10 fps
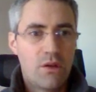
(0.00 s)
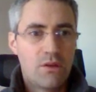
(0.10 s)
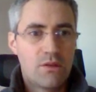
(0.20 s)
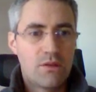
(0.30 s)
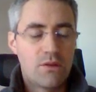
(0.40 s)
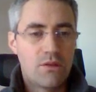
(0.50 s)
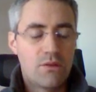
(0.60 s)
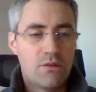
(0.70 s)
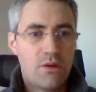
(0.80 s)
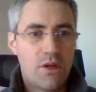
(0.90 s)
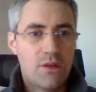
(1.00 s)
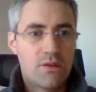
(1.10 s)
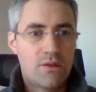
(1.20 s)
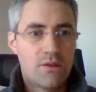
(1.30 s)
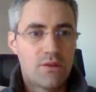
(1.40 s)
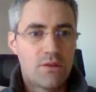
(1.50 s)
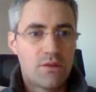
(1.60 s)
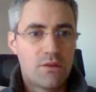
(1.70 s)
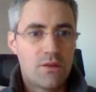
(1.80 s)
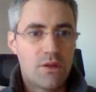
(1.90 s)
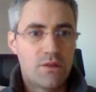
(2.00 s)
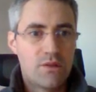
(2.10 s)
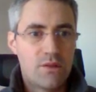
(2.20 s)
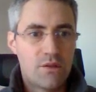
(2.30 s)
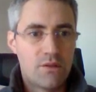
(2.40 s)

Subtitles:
So let's see.